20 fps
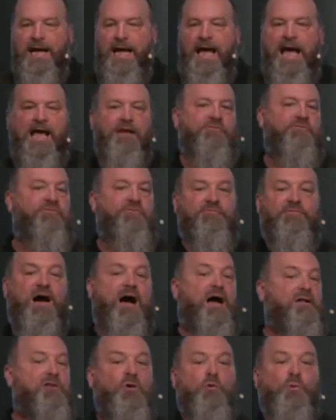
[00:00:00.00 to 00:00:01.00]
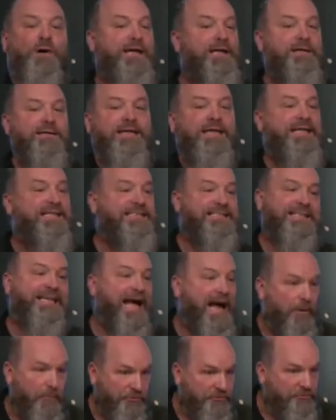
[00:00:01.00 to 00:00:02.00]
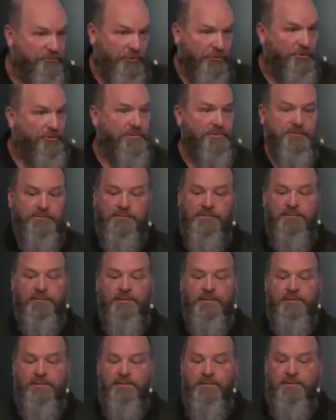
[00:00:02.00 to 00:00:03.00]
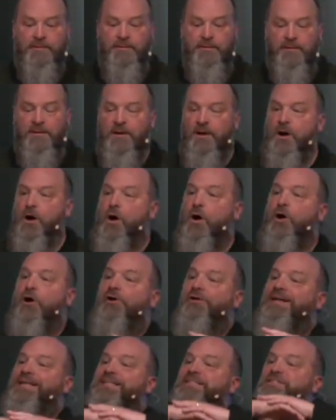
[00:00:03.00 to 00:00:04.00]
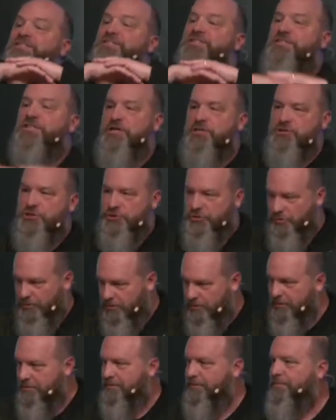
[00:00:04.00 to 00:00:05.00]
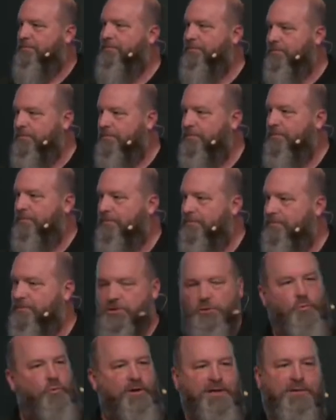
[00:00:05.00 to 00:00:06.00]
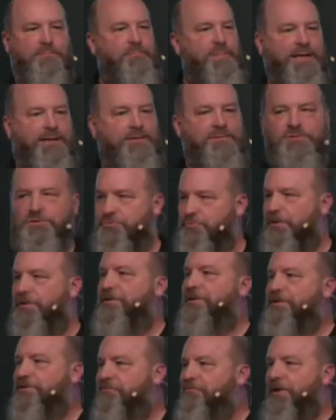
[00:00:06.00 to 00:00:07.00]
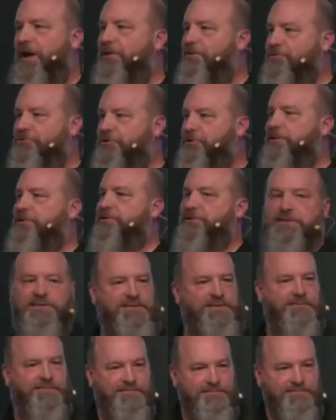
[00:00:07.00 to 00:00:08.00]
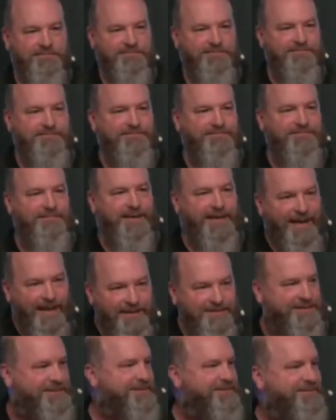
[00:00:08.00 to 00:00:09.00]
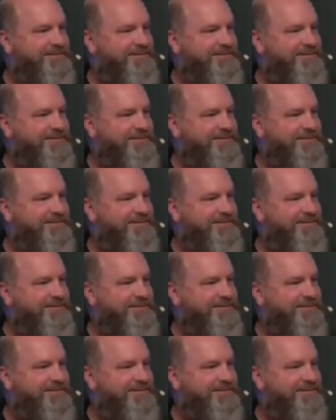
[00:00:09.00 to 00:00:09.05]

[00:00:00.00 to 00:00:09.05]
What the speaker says: and following his counsel are essential to what it means really to follow Jesus. It is.